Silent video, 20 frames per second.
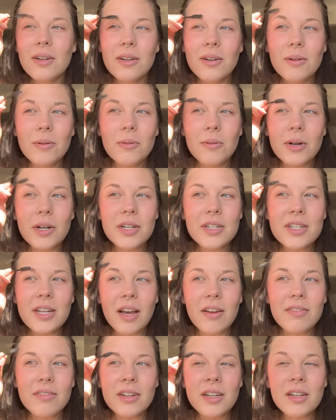We're
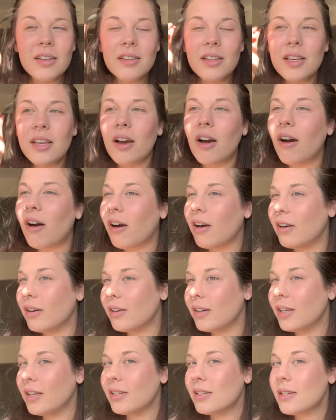definitely
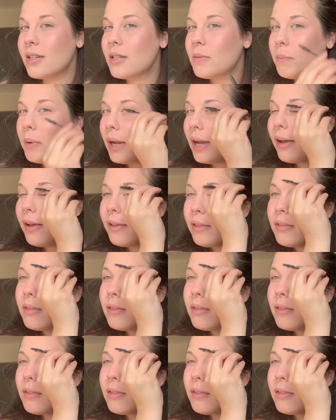hardened by